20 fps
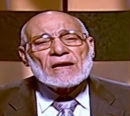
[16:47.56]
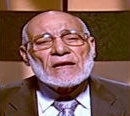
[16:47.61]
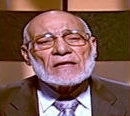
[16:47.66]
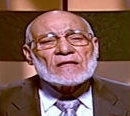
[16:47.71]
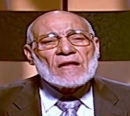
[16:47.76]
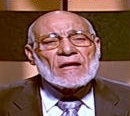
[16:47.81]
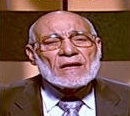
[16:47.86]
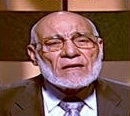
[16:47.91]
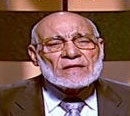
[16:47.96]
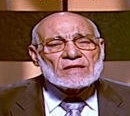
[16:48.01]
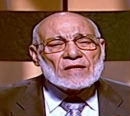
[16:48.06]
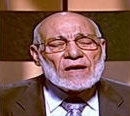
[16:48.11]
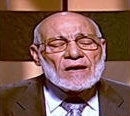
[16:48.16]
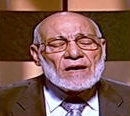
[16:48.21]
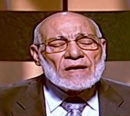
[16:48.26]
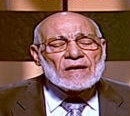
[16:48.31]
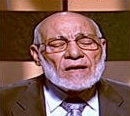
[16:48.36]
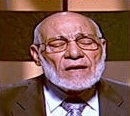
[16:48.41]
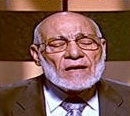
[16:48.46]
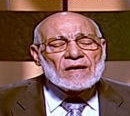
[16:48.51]

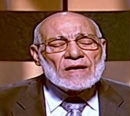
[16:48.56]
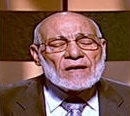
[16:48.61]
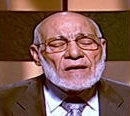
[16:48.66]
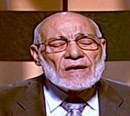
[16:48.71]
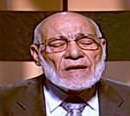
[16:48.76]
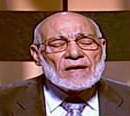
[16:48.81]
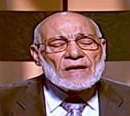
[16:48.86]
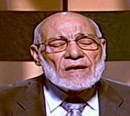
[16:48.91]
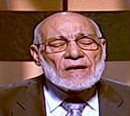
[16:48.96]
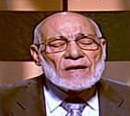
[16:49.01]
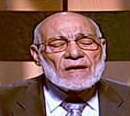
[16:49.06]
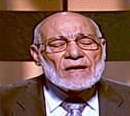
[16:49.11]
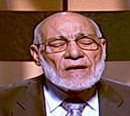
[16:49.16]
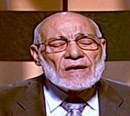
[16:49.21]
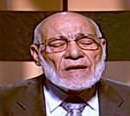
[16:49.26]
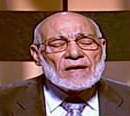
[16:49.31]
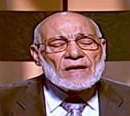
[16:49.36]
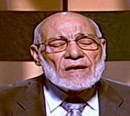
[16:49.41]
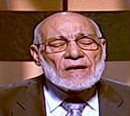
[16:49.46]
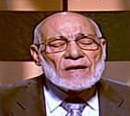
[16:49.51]

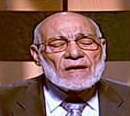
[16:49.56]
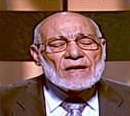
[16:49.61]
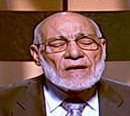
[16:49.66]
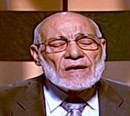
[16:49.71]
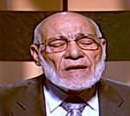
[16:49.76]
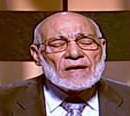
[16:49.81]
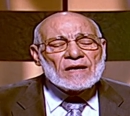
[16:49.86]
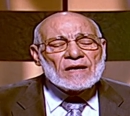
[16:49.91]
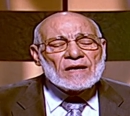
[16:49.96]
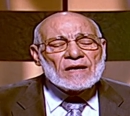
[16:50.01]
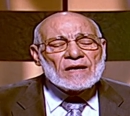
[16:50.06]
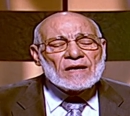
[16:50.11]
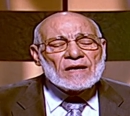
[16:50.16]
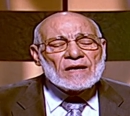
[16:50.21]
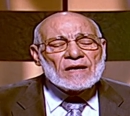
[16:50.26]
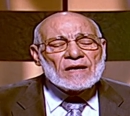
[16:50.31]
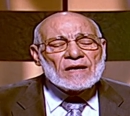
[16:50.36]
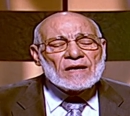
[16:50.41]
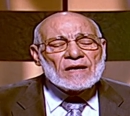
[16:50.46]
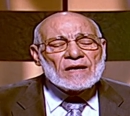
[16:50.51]

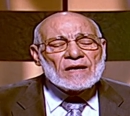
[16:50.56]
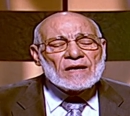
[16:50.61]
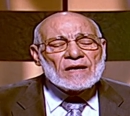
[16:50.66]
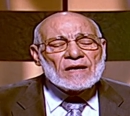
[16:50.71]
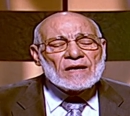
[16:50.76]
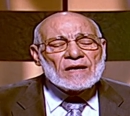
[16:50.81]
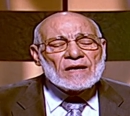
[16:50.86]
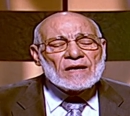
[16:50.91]
(silence)